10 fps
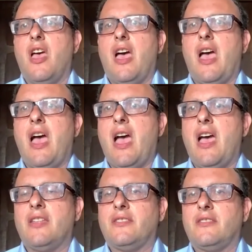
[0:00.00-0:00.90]

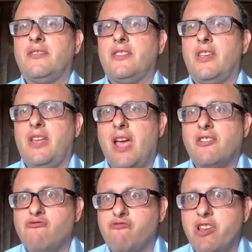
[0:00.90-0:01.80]
and it had
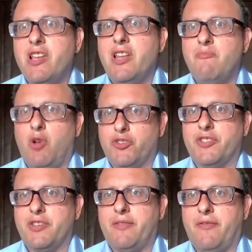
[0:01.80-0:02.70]
a really
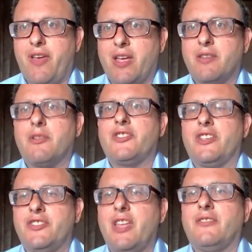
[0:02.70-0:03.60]
positive effect because it
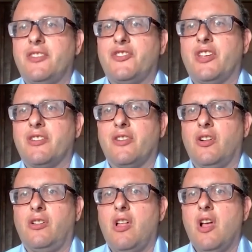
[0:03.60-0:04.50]
sent a
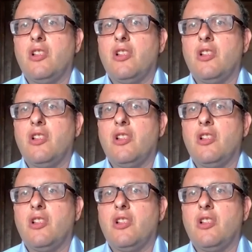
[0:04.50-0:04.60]
signal,